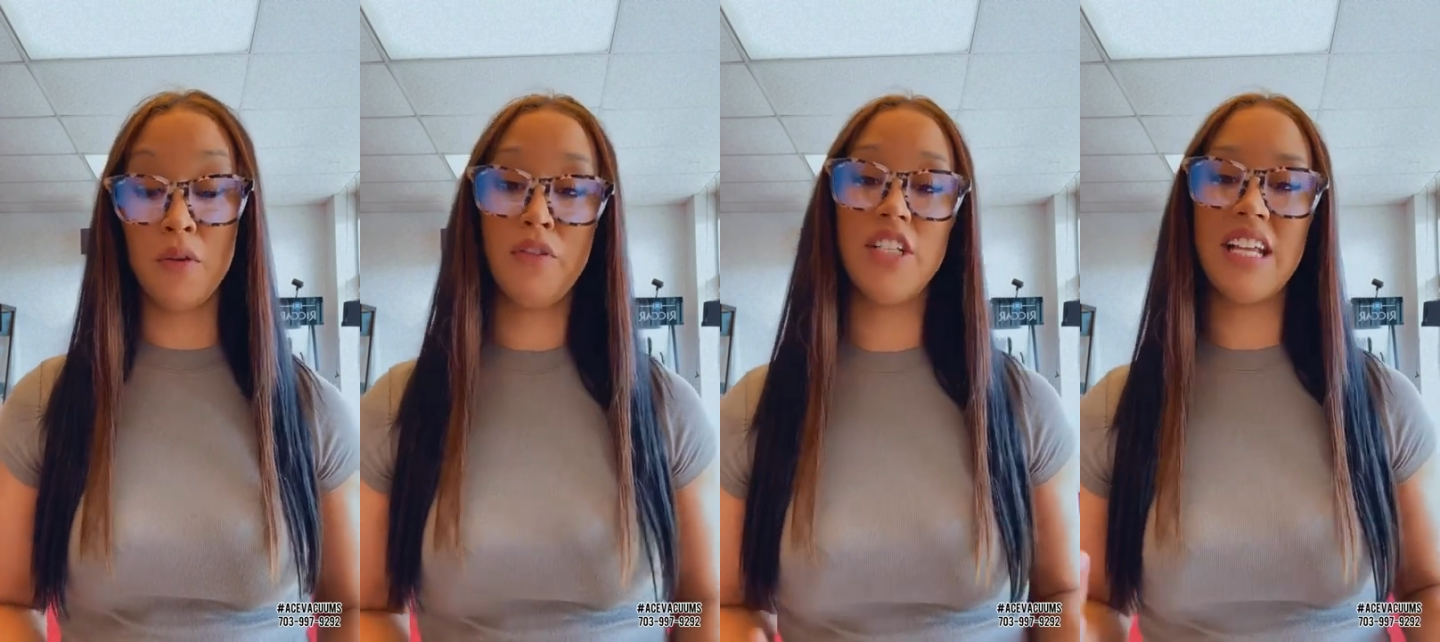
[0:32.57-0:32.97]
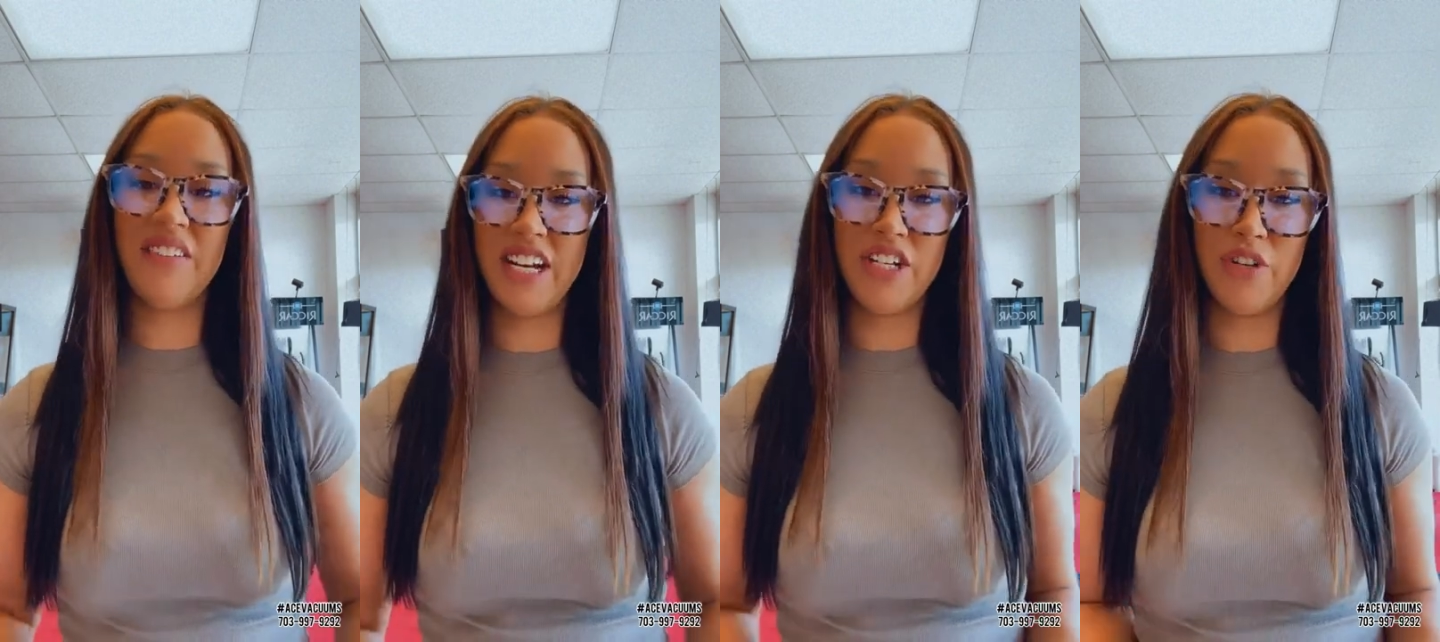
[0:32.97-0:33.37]
Or if you just
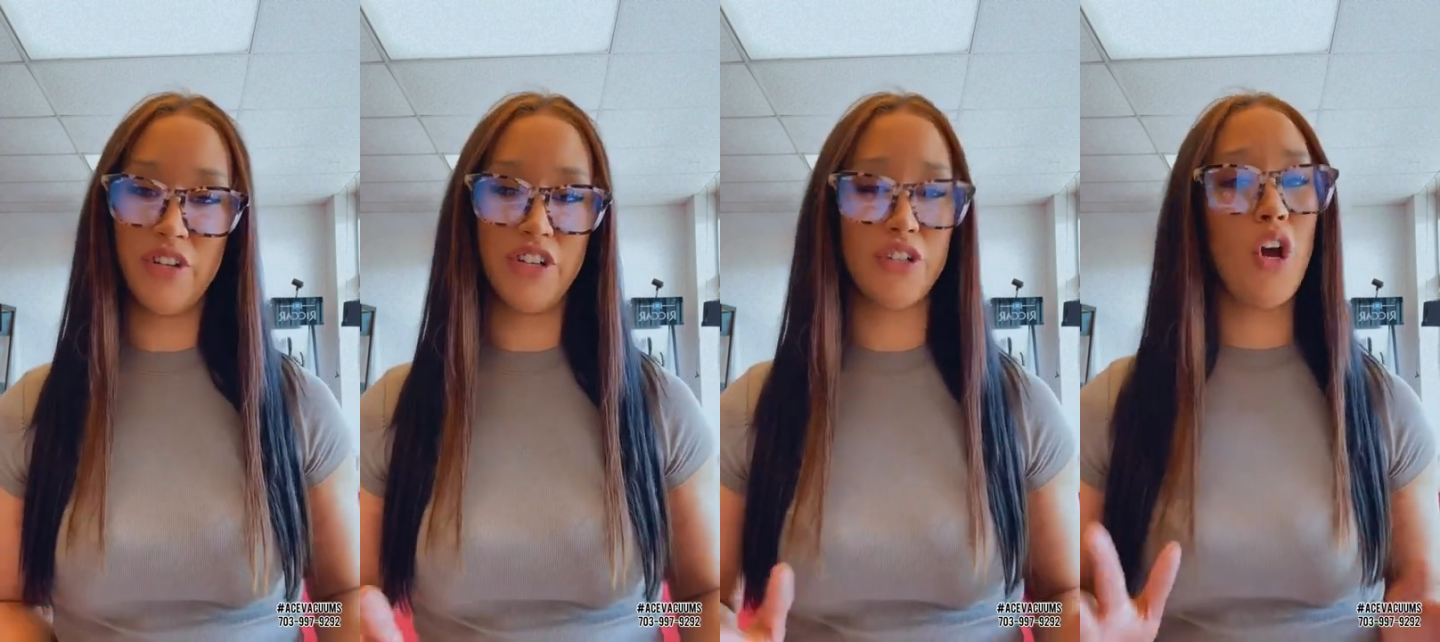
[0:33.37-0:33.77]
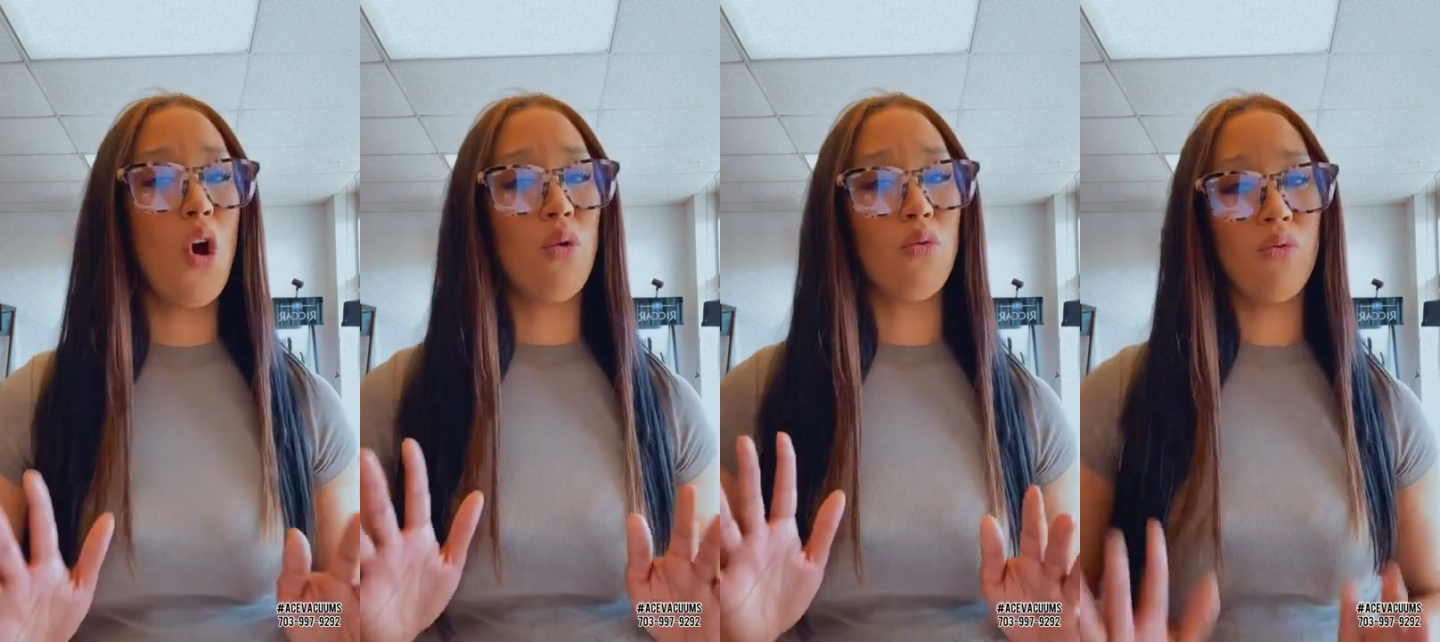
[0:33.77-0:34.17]
have an issue and you're just
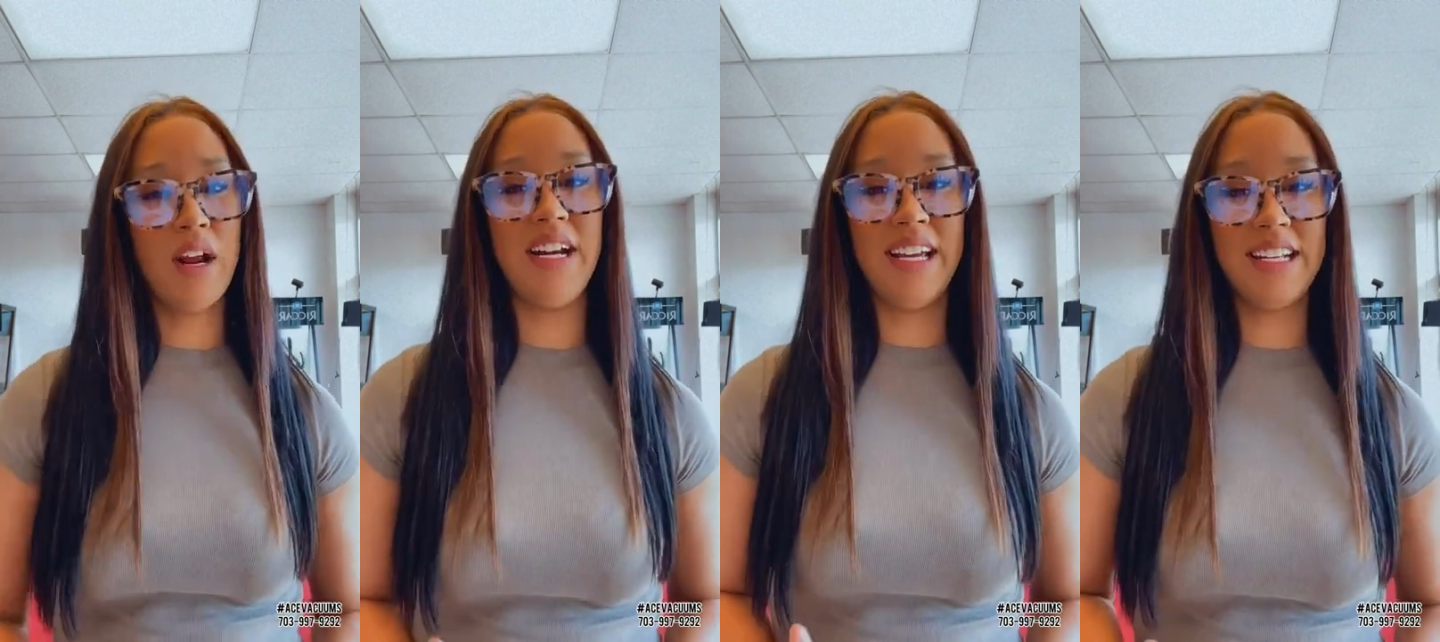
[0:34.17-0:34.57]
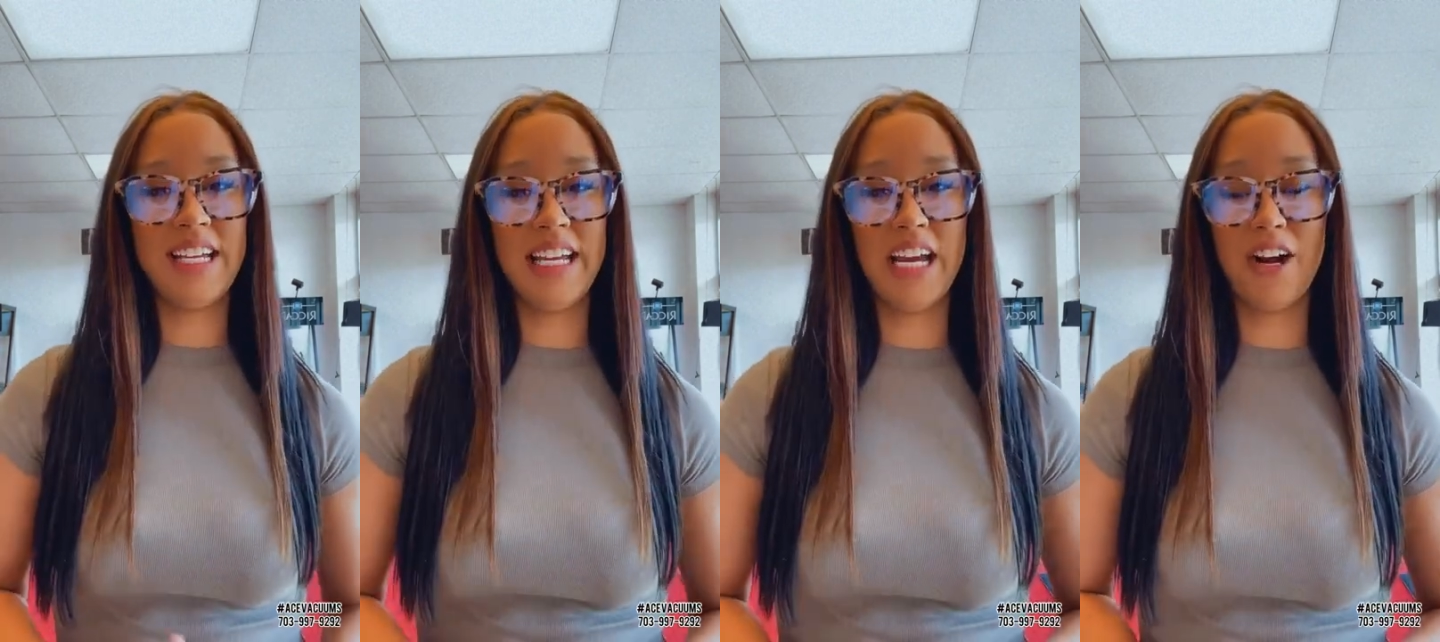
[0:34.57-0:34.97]
ready to get it
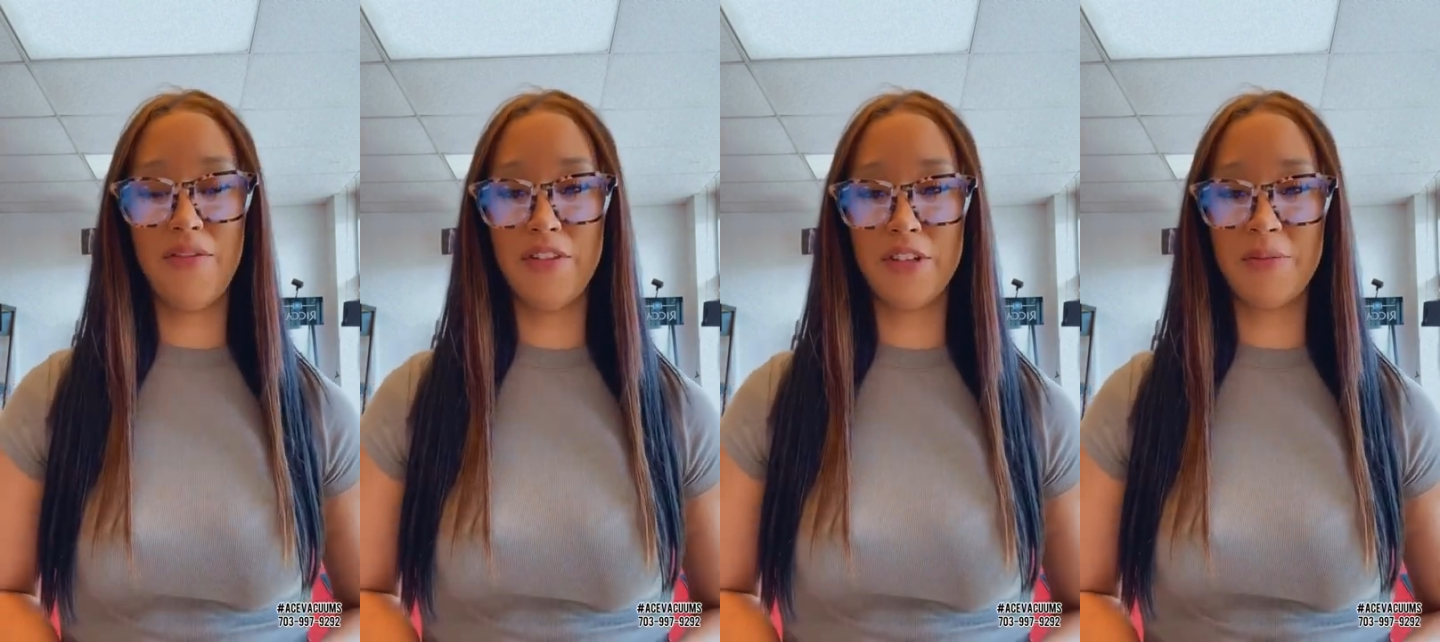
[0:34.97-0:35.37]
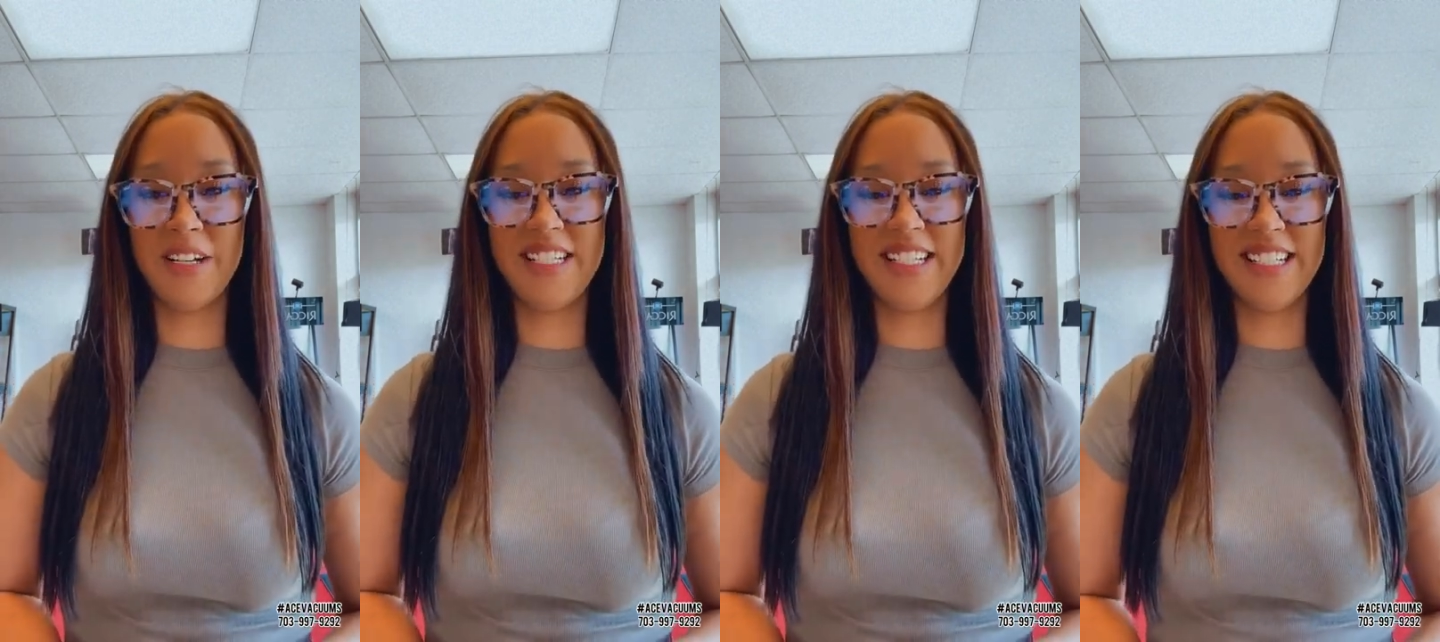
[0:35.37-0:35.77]
taken care of for the
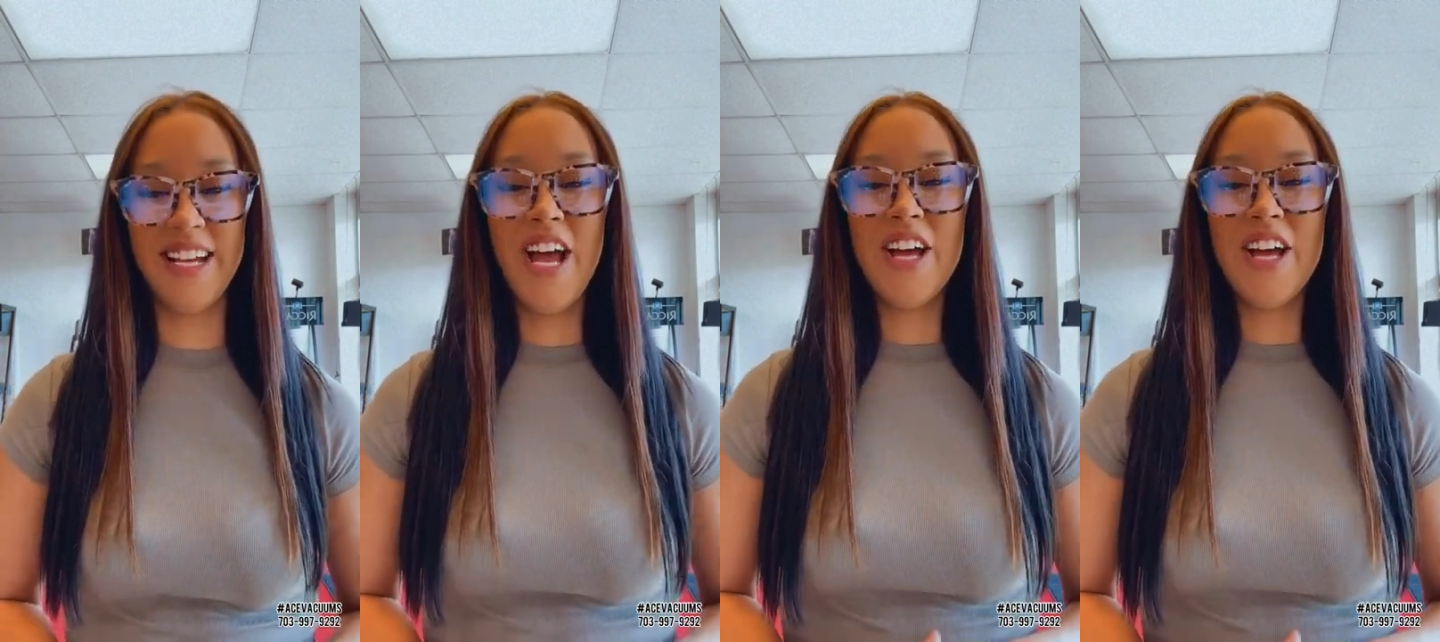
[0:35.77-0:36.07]
spring season,